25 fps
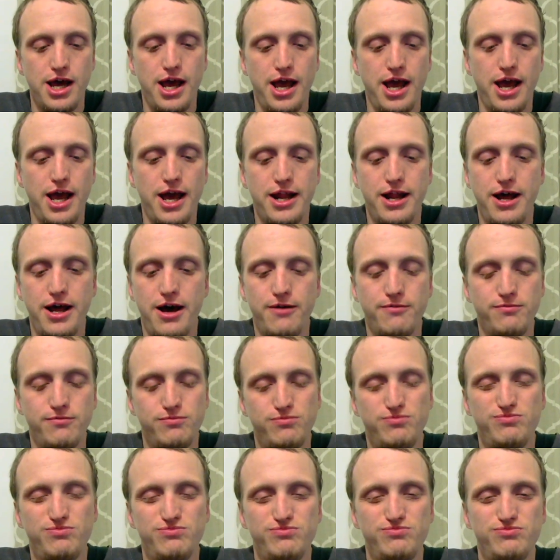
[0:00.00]

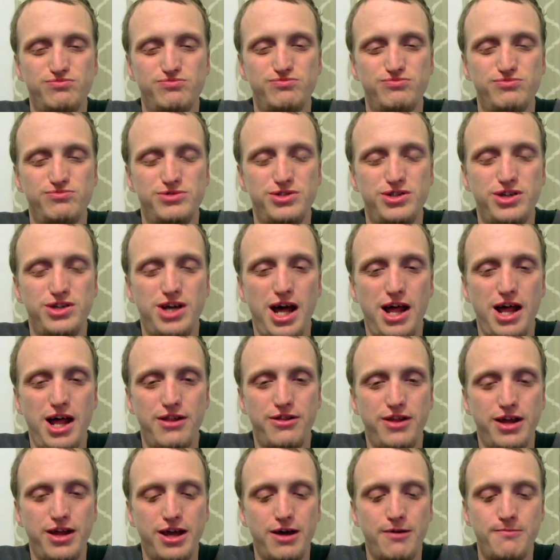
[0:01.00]
and you gotta
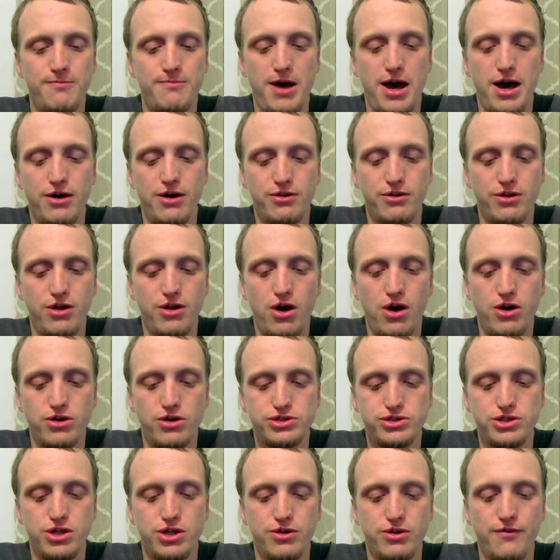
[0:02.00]
think about
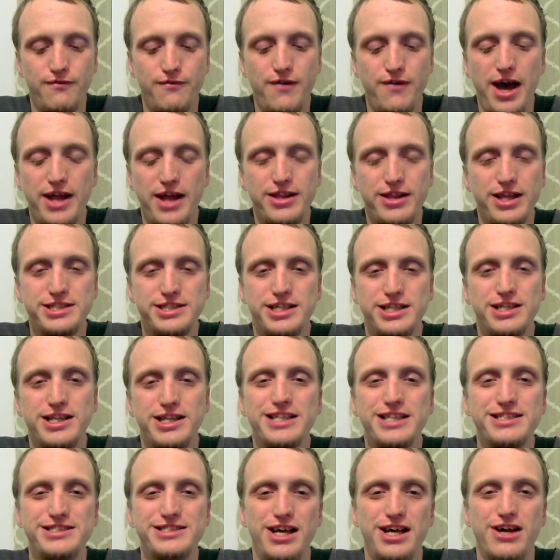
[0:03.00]
also the fact that it's an
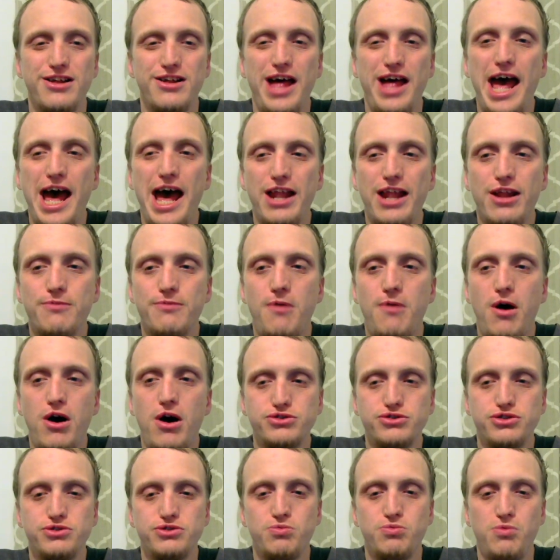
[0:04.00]
Intel Atom,
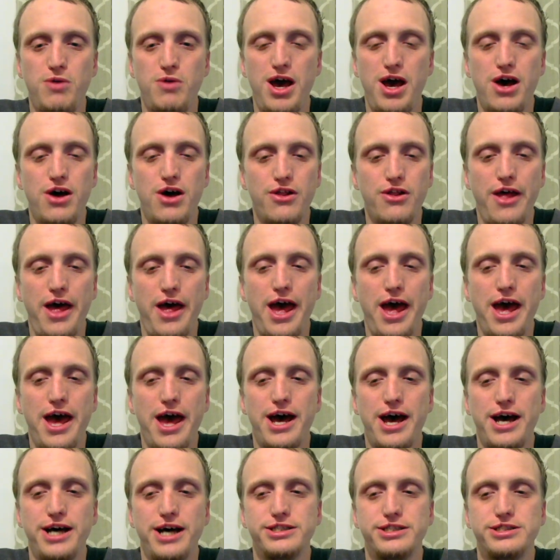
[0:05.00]
as well
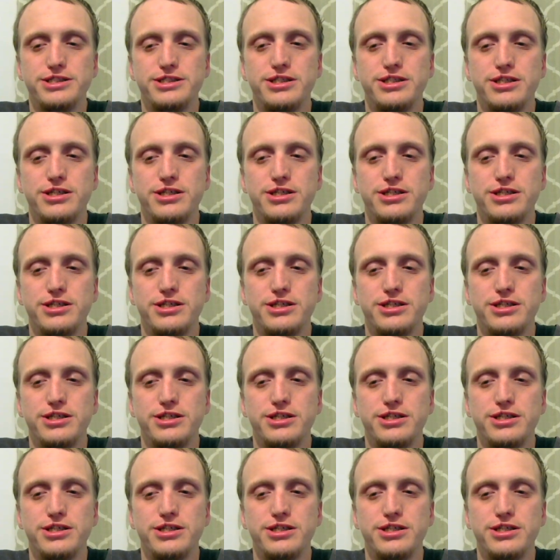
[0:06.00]
as